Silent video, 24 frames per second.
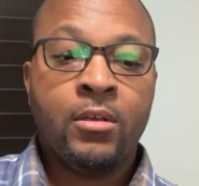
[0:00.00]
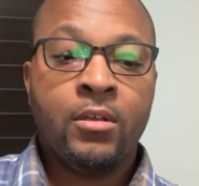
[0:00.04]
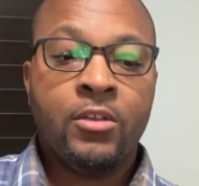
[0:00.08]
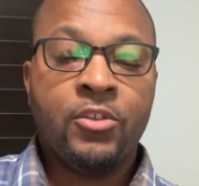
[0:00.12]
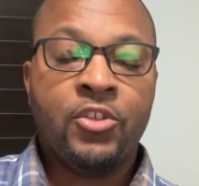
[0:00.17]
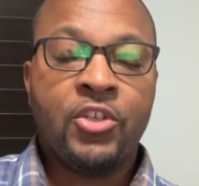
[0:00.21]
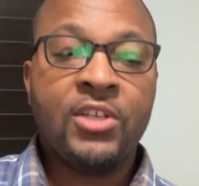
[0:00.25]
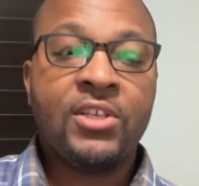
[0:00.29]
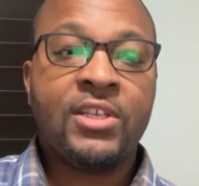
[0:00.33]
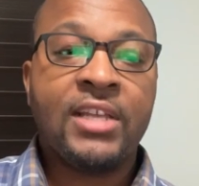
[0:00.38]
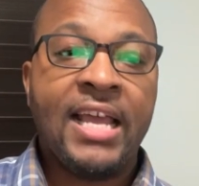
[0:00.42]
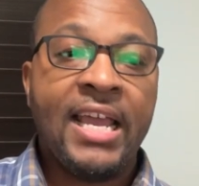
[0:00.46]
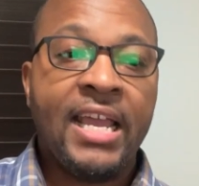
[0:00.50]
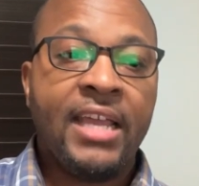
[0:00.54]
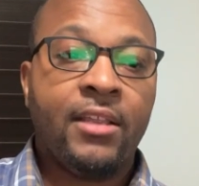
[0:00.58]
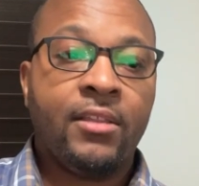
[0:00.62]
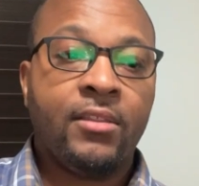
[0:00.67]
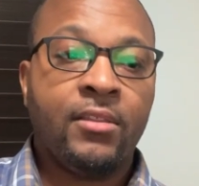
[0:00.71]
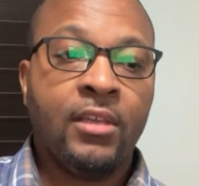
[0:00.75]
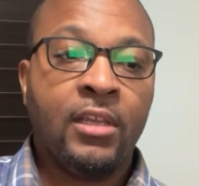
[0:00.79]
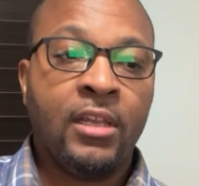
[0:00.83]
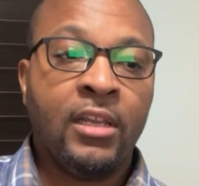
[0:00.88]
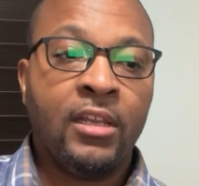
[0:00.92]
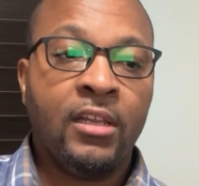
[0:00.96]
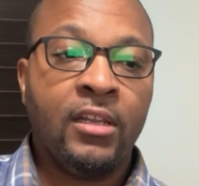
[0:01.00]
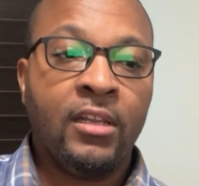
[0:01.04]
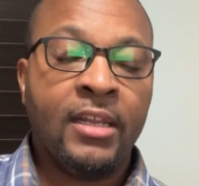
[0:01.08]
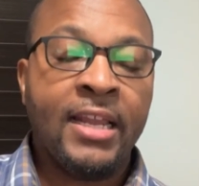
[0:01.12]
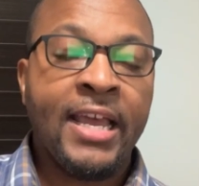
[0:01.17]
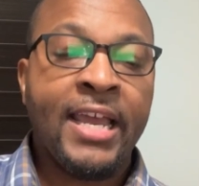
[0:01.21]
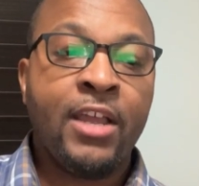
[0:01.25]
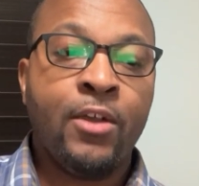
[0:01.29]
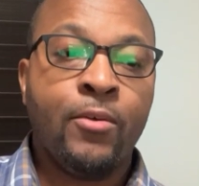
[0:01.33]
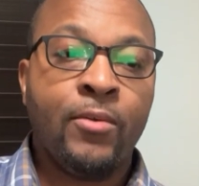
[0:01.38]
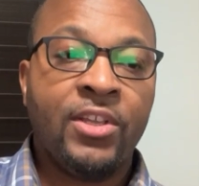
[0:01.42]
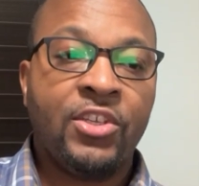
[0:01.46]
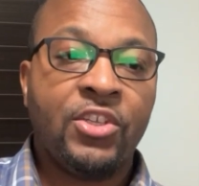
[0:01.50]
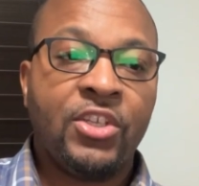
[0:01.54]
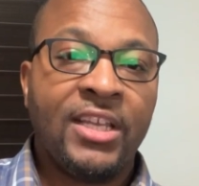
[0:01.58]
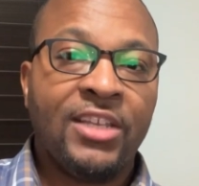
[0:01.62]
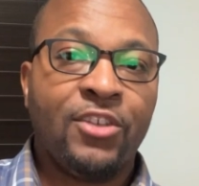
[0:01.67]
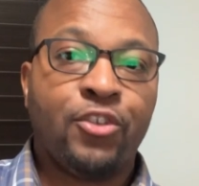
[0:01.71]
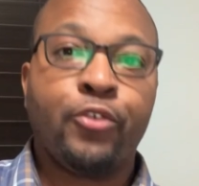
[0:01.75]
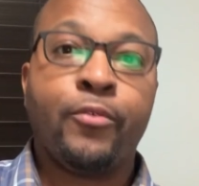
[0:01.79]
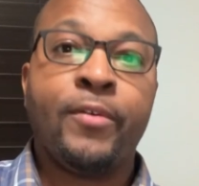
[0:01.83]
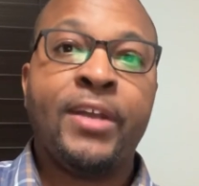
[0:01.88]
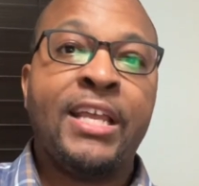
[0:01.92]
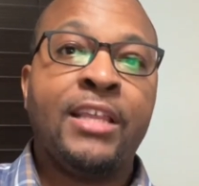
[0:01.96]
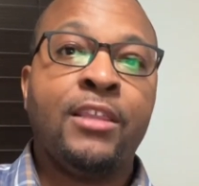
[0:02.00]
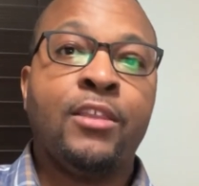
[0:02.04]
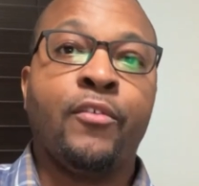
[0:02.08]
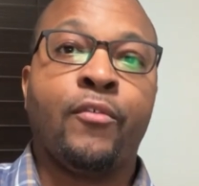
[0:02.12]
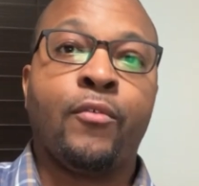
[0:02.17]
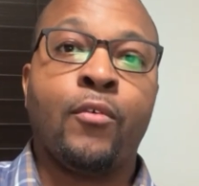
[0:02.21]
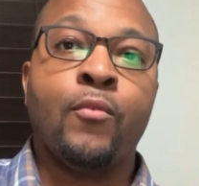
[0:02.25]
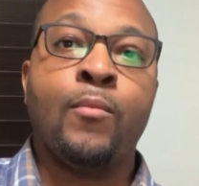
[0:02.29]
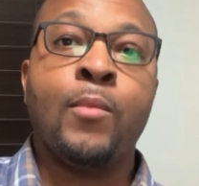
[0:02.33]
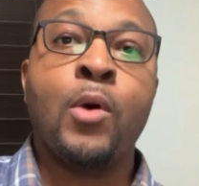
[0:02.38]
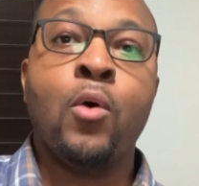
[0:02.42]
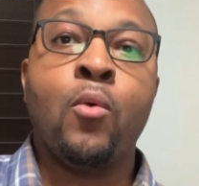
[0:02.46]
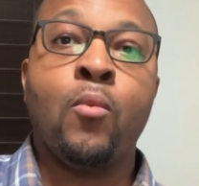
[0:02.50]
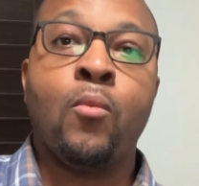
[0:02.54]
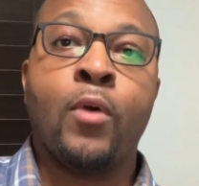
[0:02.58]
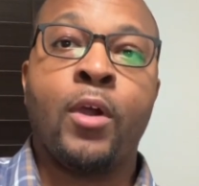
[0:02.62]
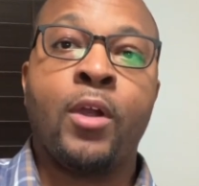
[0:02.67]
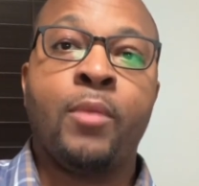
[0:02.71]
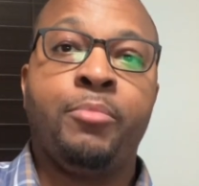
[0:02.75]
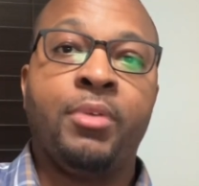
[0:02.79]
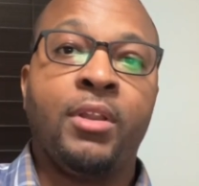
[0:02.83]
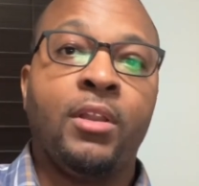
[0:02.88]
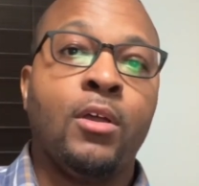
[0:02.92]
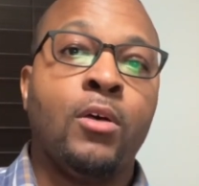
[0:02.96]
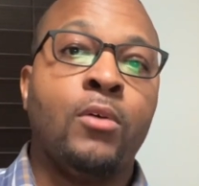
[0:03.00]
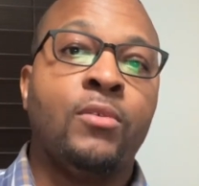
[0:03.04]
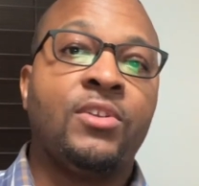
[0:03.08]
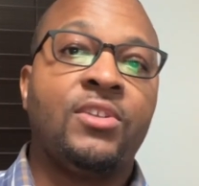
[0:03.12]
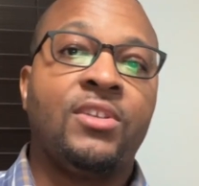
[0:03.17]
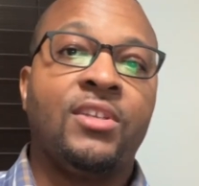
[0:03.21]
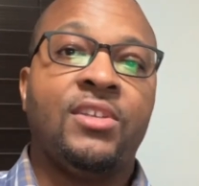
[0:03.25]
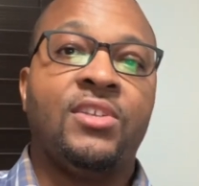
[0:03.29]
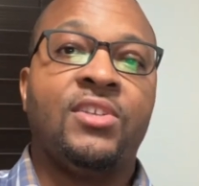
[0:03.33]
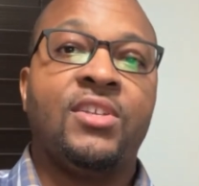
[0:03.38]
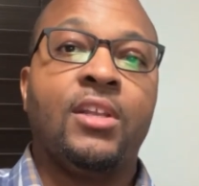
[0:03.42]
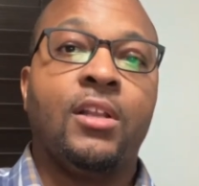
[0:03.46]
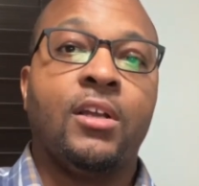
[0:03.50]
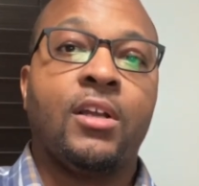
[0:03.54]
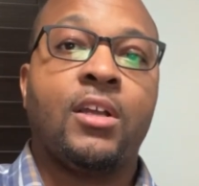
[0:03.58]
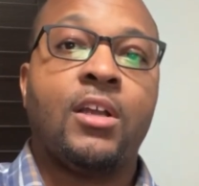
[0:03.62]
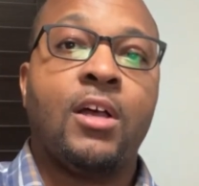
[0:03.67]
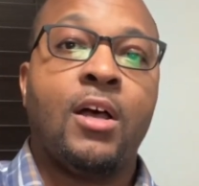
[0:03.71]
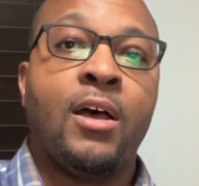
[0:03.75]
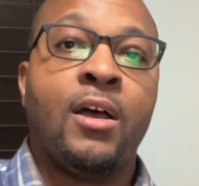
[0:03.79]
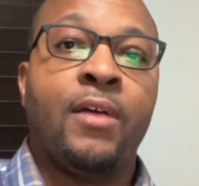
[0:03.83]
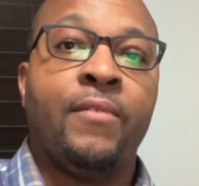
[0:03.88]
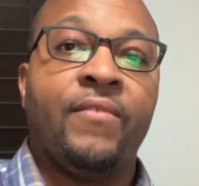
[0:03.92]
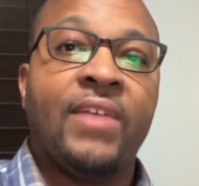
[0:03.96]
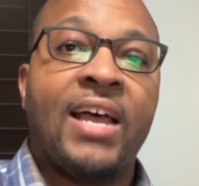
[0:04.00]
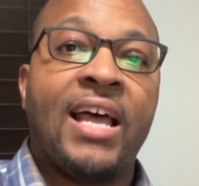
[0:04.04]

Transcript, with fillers: Just like the language and trend of remote work belongs to Silicon